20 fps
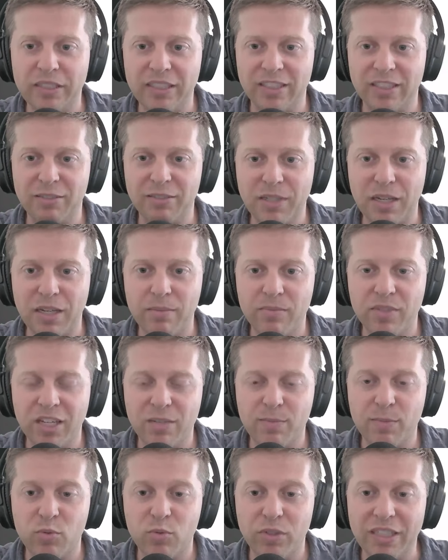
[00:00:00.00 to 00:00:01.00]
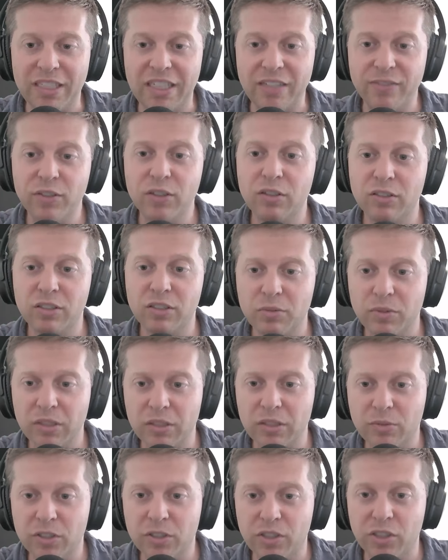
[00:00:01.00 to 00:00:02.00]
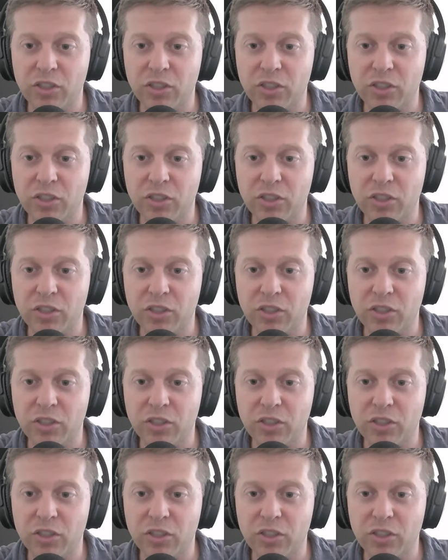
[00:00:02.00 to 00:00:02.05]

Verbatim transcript: and sometimes it could be really difficult to work with.